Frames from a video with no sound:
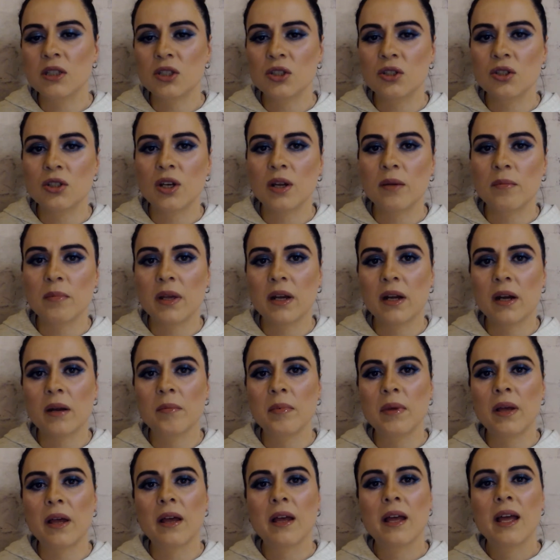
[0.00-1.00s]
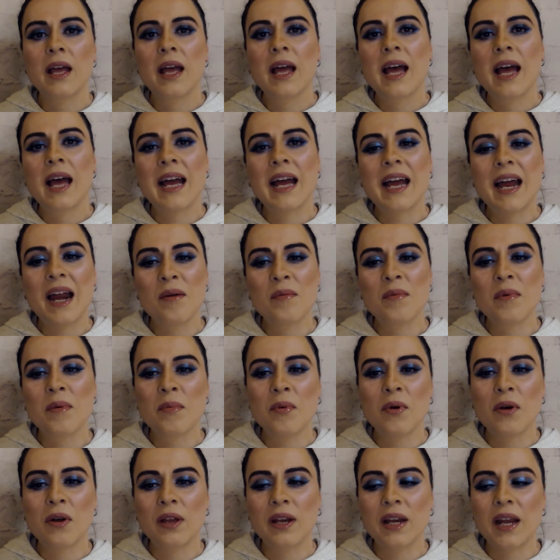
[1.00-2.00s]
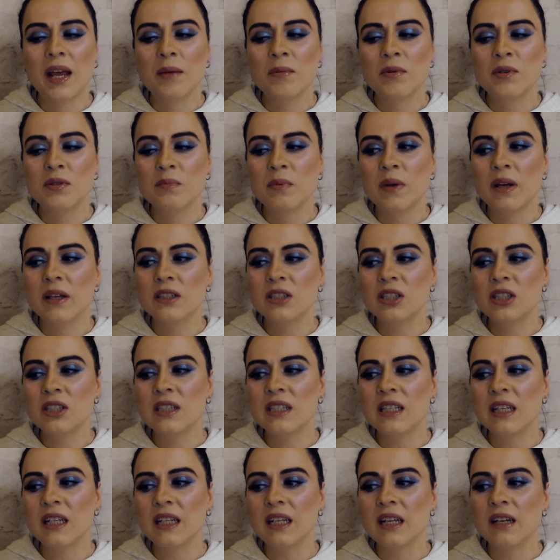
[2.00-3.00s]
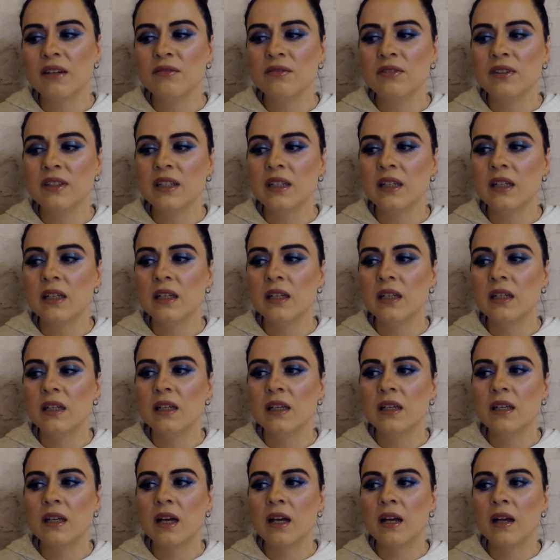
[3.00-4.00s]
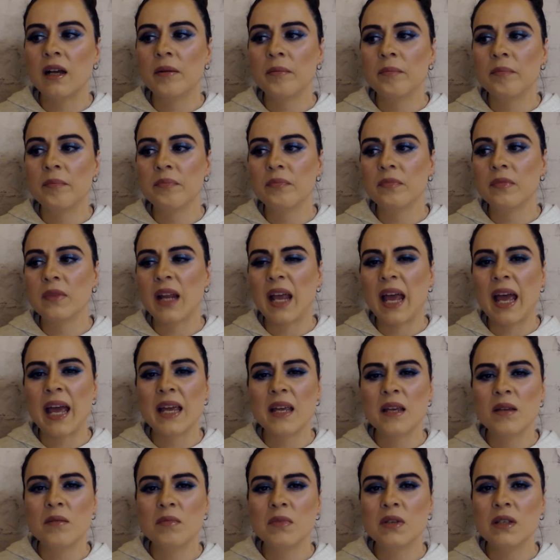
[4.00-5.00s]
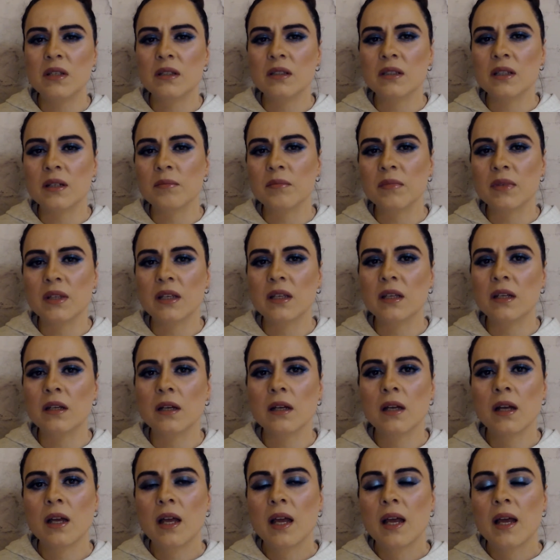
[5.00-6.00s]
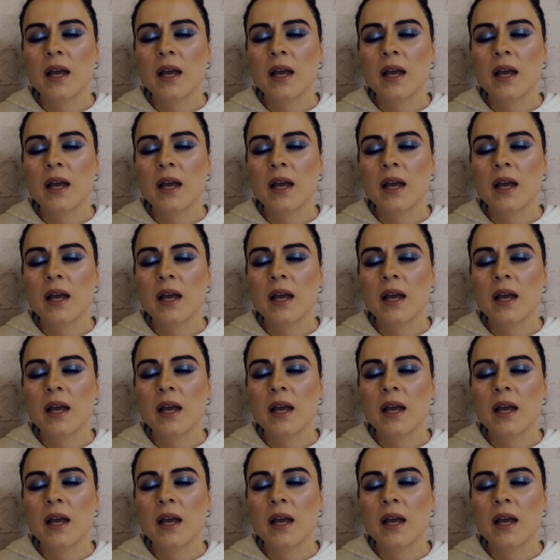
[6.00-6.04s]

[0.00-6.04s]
I should know better, but I can't remember what her name is. But just the lovely Amy something.